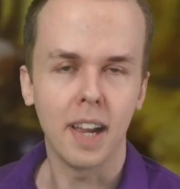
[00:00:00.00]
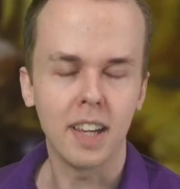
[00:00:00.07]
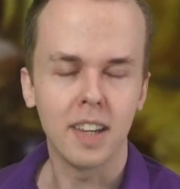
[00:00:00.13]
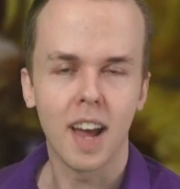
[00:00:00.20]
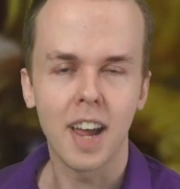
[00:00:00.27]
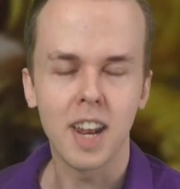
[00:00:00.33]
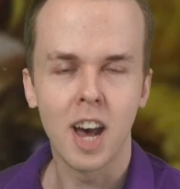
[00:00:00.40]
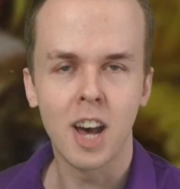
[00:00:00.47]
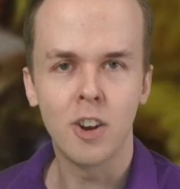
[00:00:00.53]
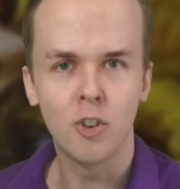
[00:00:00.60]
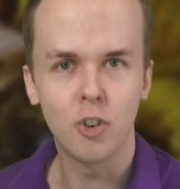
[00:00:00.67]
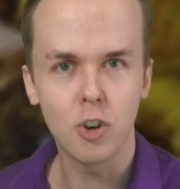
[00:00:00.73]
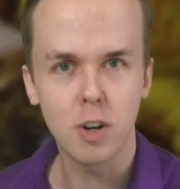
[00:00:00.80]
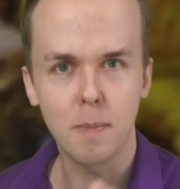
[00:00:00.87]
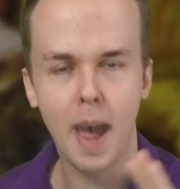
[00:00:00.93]
Buying
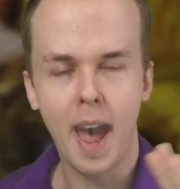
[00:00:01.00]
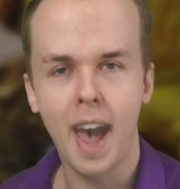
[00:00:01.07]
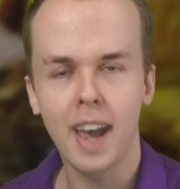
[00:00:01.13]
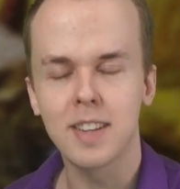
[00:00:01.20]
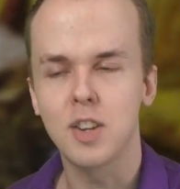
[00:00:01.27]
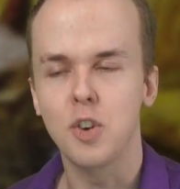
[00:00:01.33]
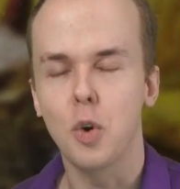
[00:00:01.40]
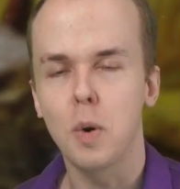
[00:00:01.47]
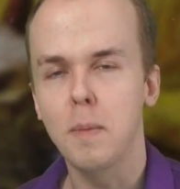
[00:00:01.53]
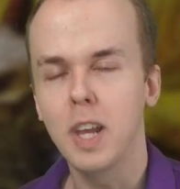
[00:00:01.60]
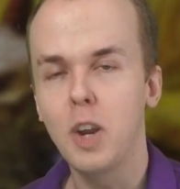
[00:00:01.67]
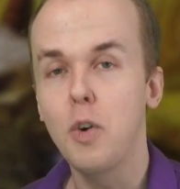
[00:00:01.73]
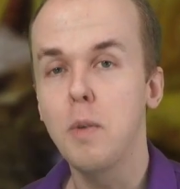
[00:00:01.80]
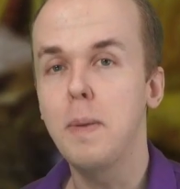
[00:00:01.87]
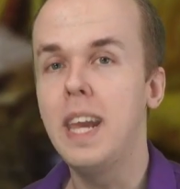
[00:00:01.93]
900 packs
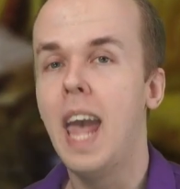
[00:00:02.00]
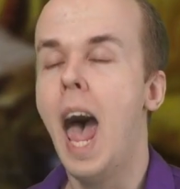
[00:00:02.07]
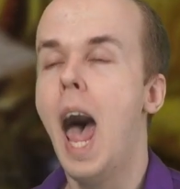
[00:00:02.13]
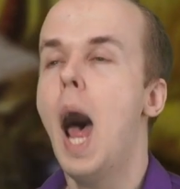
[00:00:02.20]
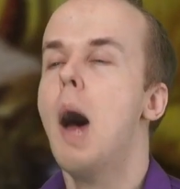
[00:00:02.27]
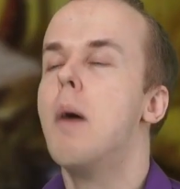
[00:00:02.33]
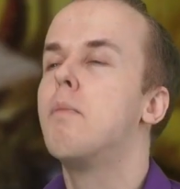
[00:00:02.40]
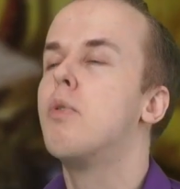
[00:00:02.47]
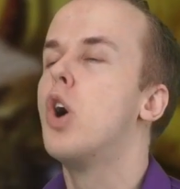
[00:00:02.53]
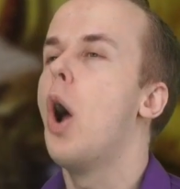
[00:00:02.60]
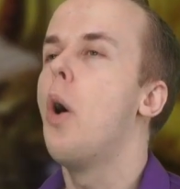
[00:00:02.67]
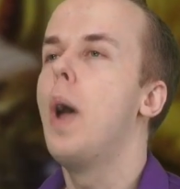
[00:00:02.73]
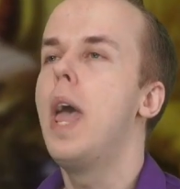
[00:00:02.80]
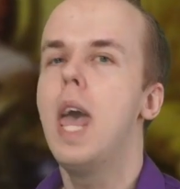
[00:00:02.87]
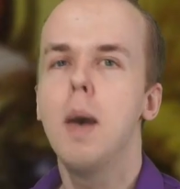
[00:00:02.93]
normally would be
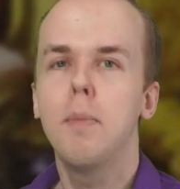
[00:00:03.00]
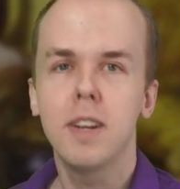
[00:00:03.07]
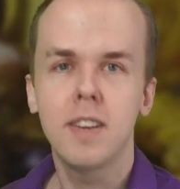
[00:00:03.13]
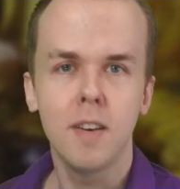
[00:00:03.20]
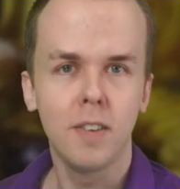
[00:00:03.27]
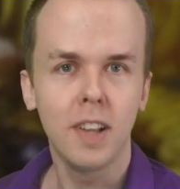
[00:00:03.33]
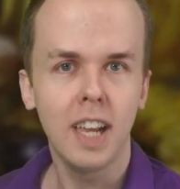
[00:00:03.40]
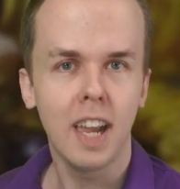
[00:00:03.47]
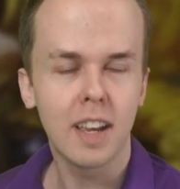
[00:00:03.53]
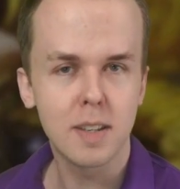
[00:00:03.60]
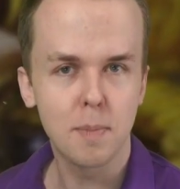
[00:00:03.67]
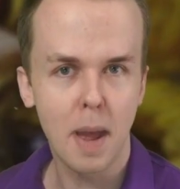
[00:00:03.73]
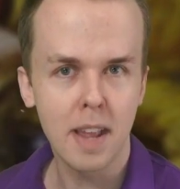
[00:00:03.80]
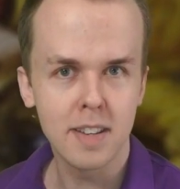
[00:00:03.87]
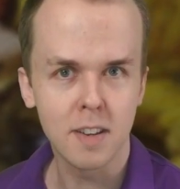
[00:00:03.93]
prohibitively
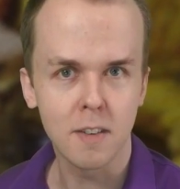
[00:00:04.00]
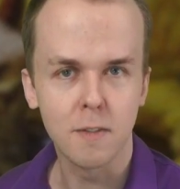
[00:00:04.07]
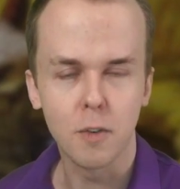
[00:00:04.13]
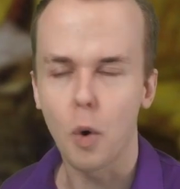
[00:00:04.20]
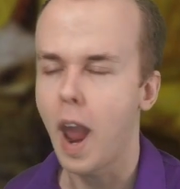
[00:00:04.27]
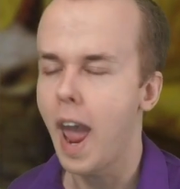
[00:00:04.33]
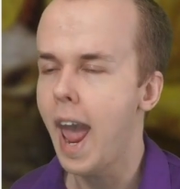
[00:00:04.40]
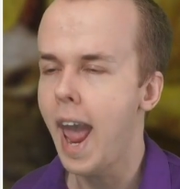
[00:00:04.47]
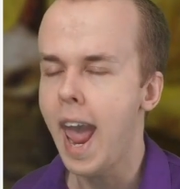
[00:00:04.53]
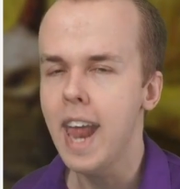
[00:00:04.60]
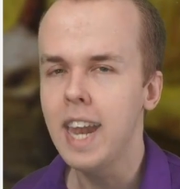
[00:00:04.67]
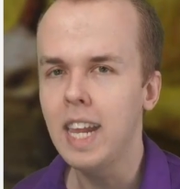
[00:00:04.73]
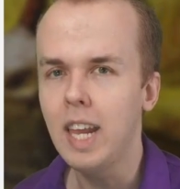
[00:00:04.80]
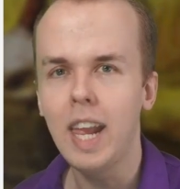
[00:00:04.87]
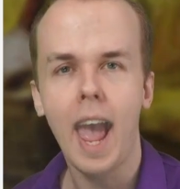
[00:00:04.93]
expensive for
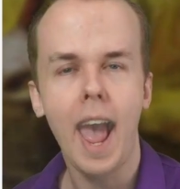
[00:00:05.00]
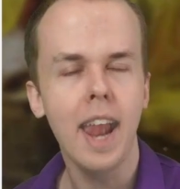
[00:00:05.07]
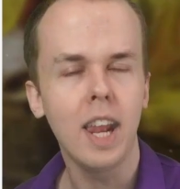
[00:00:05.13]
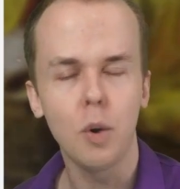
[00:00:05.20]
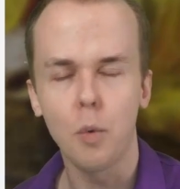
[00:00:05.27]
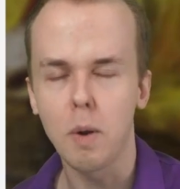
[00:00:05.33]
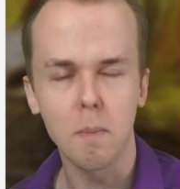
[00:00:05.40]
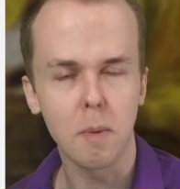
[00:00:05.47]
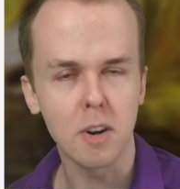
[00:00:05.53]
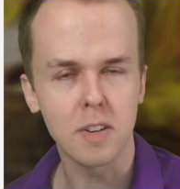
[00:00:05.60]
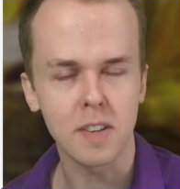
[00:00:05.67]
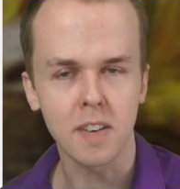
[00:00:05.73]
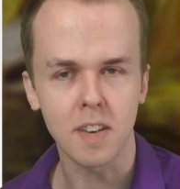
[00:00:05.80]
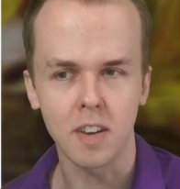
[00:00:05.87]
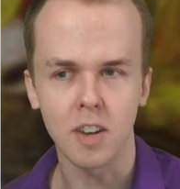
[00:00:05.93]
any one
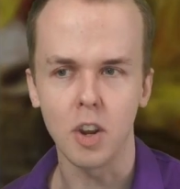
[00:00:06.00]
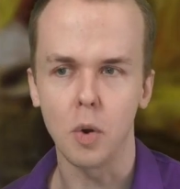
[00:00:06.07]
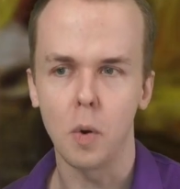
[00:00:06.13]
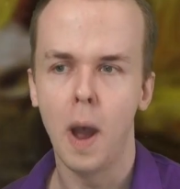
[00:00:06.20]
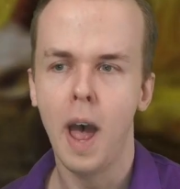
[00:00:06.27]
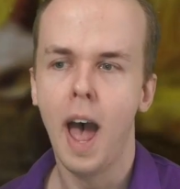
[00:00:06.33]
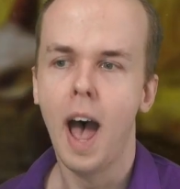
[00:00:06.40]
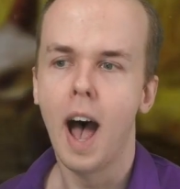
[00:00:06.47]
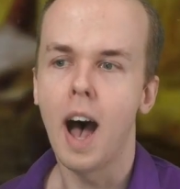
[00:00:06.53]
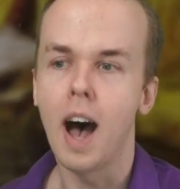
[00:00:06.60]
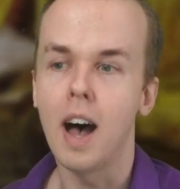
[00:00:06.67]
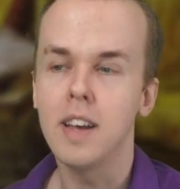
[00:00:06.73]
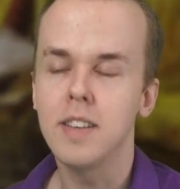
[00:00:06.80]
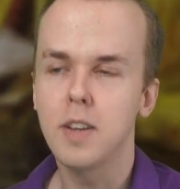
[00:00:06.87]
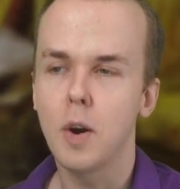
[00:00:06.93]
person to do.
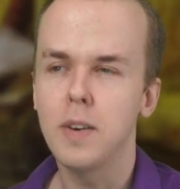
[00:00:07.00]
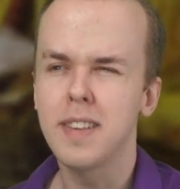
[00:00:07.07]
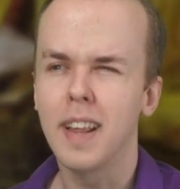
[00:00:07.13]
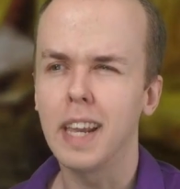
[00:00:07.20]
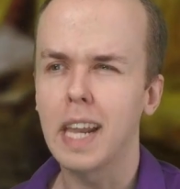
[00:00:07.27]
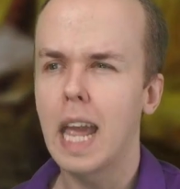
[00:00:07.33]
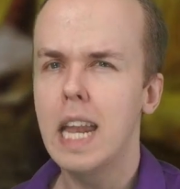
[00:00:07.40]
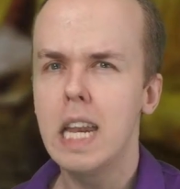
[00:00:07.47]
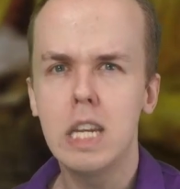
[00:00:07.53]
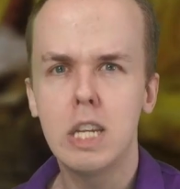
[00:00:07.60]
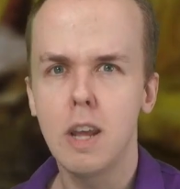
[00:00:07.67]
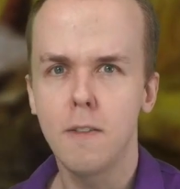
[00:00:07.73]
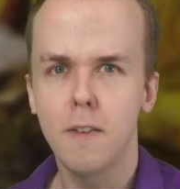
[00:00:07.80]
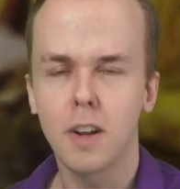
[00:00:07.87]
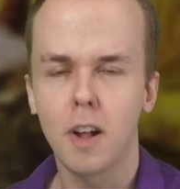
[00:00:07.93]
So it's like
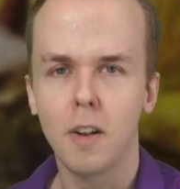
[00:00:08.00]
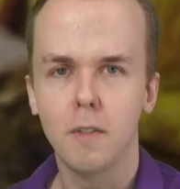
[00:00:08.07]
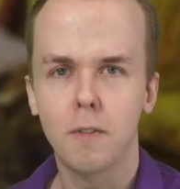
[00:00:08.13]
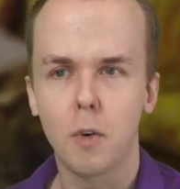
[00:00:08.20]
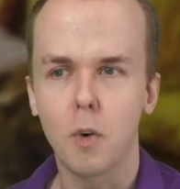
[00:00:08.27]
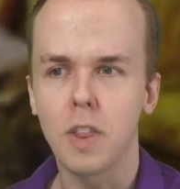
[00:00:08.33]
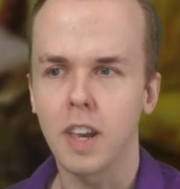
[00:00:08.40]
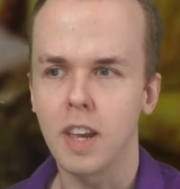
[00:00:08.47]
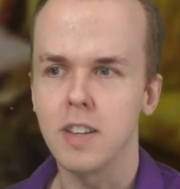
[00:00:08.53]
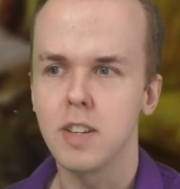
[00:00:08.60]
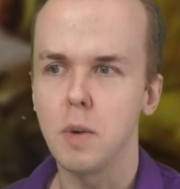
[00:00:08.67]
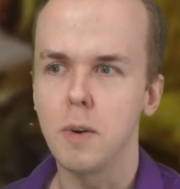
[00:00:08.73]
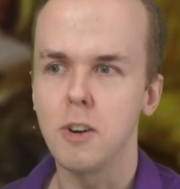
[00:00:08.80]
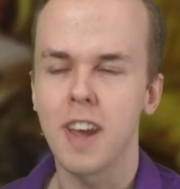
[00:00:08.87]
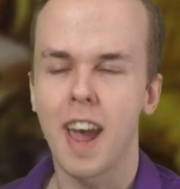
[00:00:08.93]
difficult for the
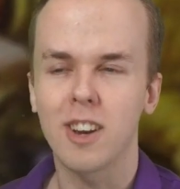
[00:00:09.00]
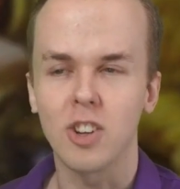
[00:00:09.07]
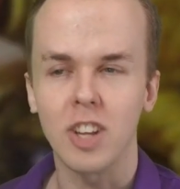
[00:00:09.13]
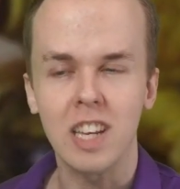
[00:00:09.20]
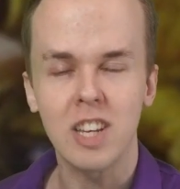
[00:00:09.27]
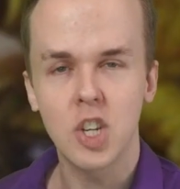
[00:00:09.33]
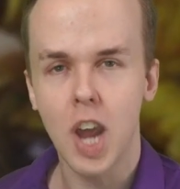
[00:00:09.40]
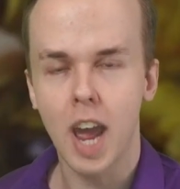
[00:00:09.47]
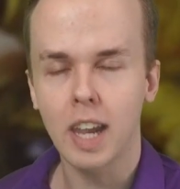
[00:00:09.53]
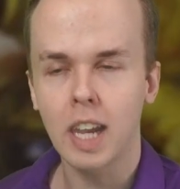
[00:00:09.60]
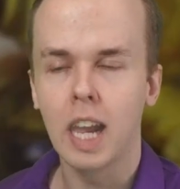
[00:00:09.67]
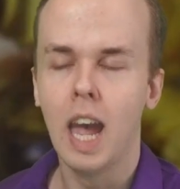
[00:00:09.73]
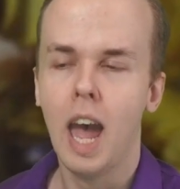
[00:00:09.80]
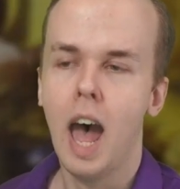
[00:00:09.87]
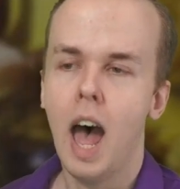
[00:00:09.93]
consumer to actually
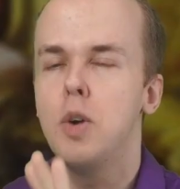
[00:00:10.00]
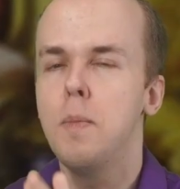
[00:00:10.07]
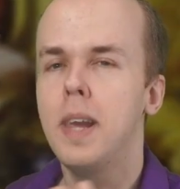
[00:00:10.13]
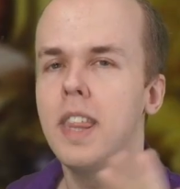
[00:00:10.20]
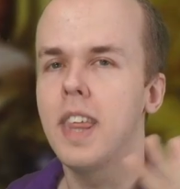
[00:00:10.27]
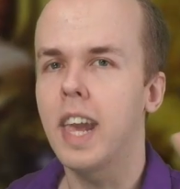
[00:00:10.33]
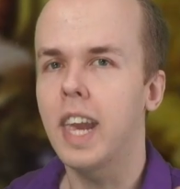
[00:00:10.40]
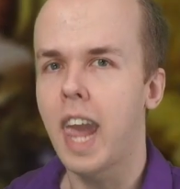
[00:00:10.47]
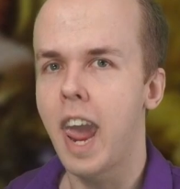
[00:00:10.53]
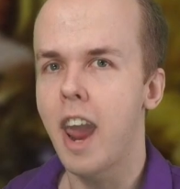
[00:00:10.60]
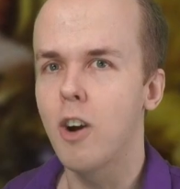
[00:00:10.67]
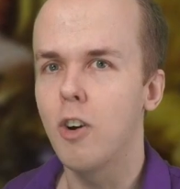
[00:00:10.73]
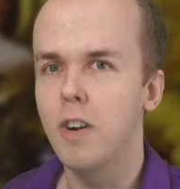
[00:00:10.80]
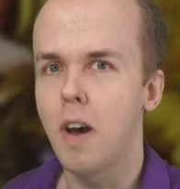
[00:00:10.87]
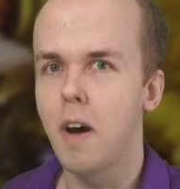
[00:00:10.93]
check, assuming they
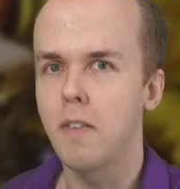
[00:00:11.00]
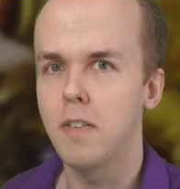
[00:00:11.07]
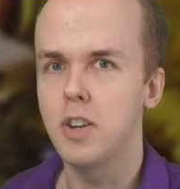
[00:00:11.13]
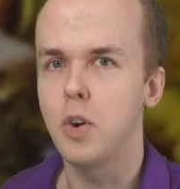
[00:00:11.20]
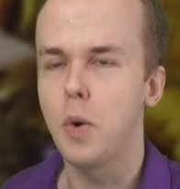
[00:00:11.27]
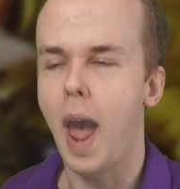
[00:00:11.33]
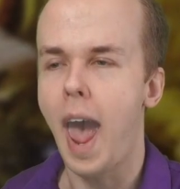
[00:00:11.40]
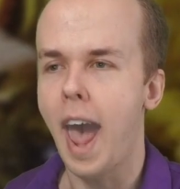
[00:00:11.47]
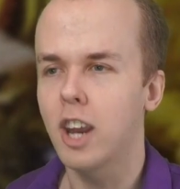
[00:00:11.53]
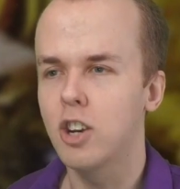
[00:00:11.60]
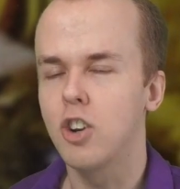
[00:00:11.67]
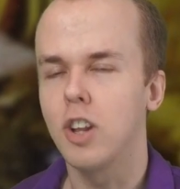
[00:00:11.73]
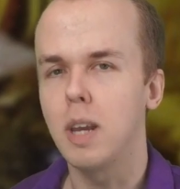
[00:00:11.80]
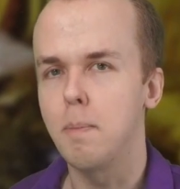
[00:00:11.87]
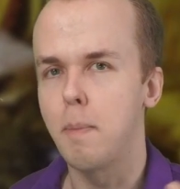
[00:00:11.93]
care enough to
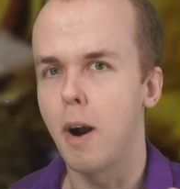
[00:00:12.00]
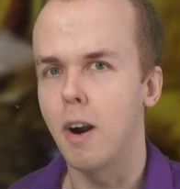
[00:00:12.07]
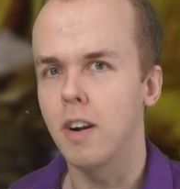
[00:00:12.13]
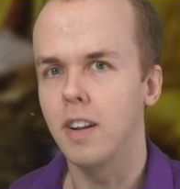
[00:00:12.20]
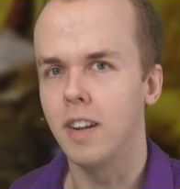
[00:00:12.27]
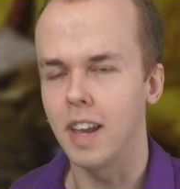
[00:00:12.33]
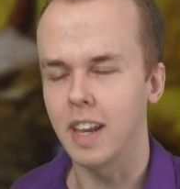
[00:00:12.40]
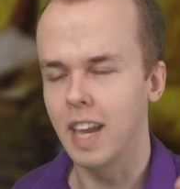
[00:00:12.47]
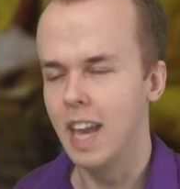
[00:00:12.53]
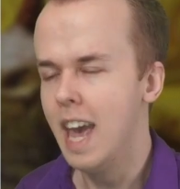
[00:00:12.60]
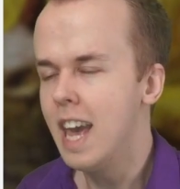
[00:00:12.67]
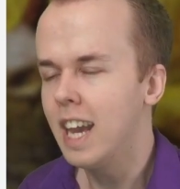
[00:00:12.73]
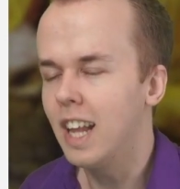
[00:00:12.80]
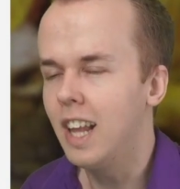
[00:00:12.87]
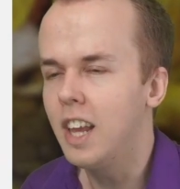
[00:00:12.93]
actually
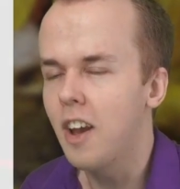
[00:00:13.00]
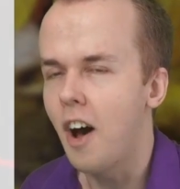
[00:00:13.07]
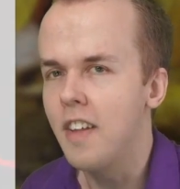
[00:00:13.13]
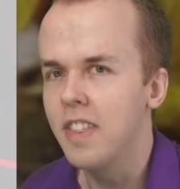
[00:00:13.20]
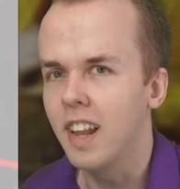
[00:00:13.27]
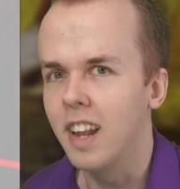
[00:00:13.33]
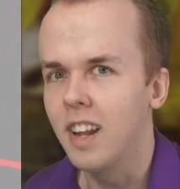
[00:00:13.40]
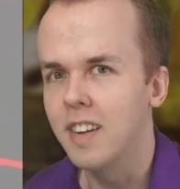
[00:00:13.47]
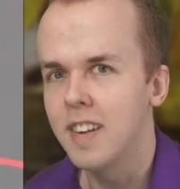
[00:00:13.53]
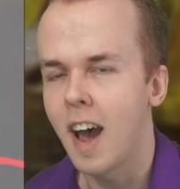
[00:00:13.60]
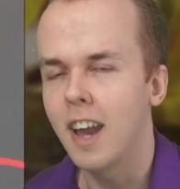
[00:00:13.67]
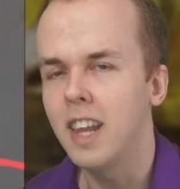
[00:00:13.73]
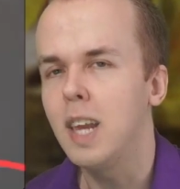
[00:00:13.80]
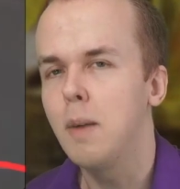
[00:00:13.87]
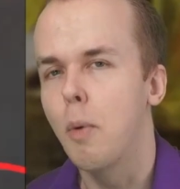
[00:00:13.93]
click on the little
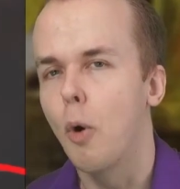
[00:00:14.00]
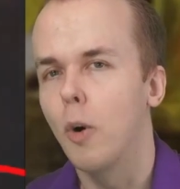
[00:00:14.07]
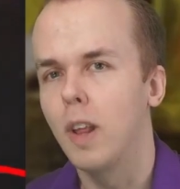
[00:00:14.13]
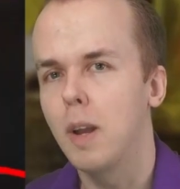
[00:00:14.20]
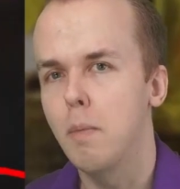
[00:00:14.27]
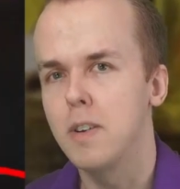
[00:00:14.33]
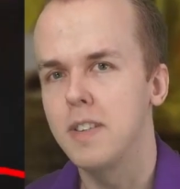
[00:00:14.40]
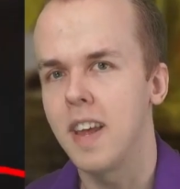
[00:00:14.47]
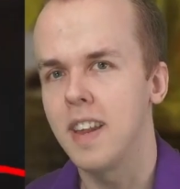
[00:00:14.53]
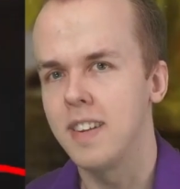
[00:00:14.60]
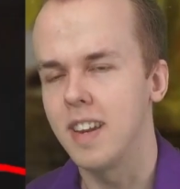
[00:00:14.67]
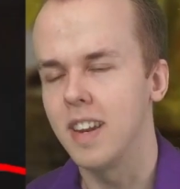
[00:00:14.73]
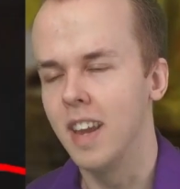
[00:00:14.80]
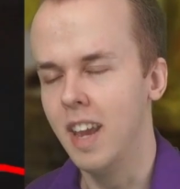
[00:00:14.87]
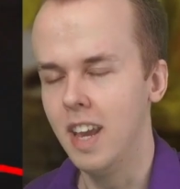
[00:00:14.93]
tiny poorly
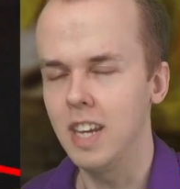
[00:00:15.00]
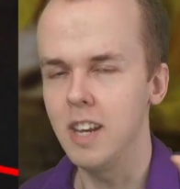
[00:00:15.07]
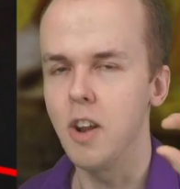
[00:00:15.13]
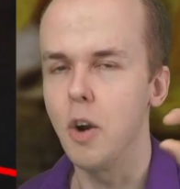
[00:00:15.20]
presented,